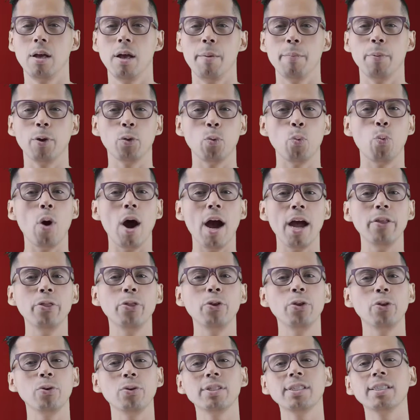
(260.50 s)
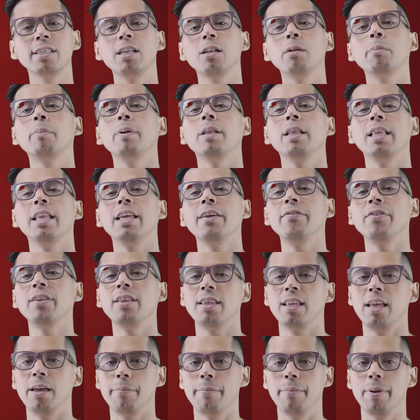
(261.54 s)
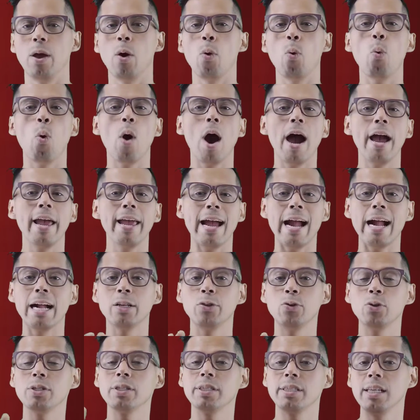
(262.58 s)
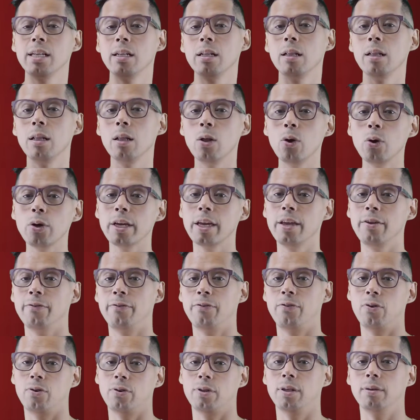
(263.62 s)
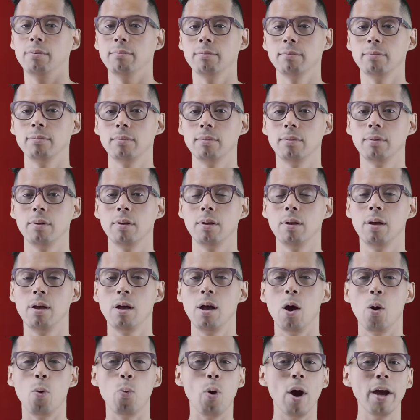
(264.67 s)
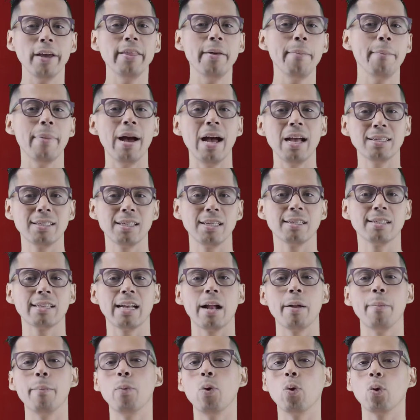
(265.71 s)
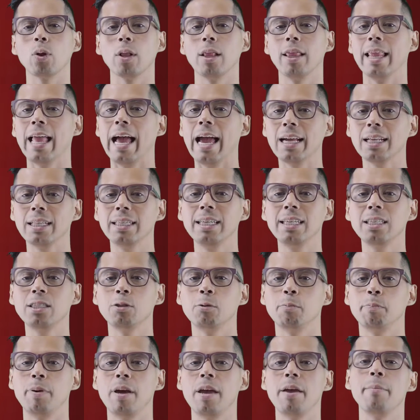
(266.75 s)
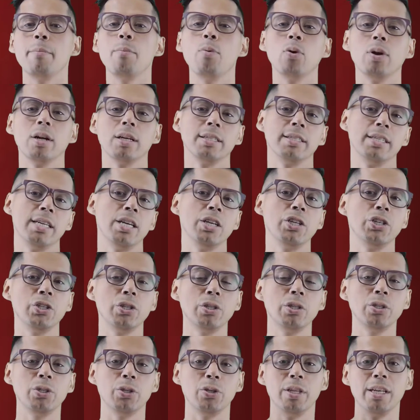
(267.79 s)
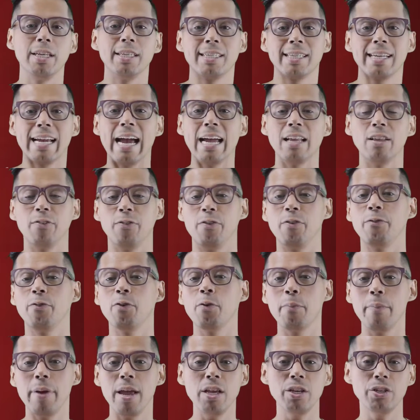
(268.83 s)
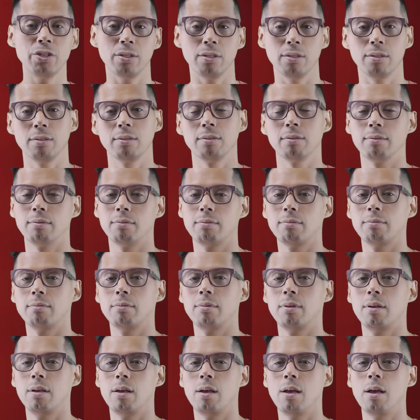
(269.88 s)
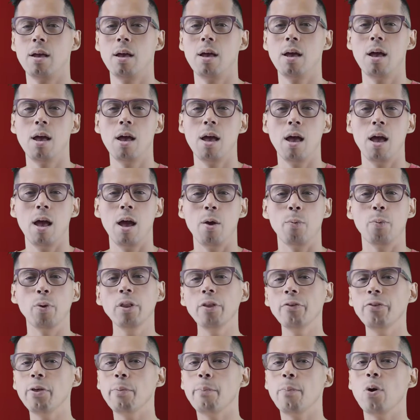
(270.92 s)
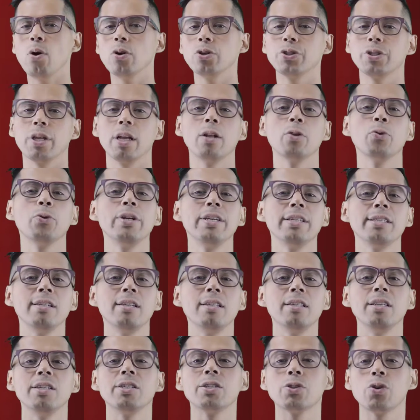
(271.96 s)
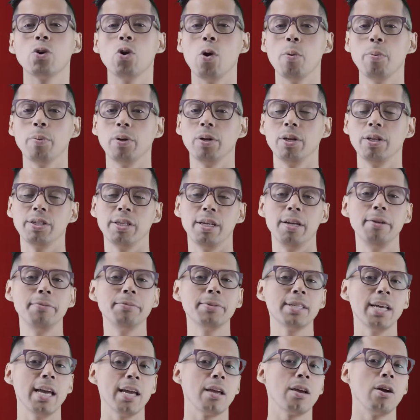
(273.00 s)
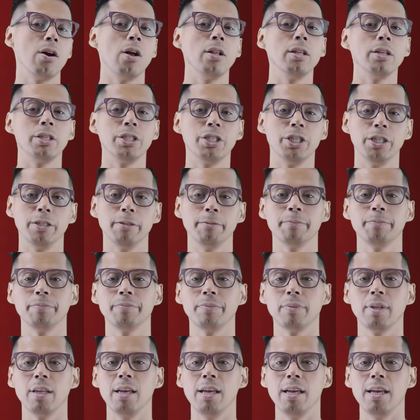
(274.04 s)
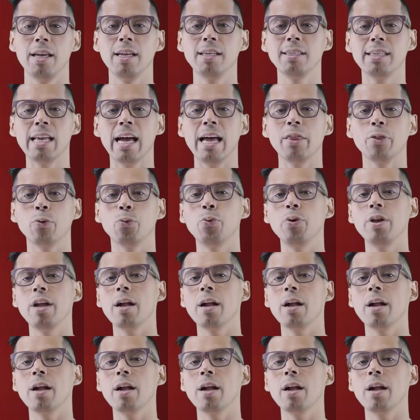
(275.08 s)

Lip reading: But why do you still believe in them, and why are you still looking for them? Why the masses are more likely to pay more attention to this kind of information? One of the most recent discoveries in psychology is that we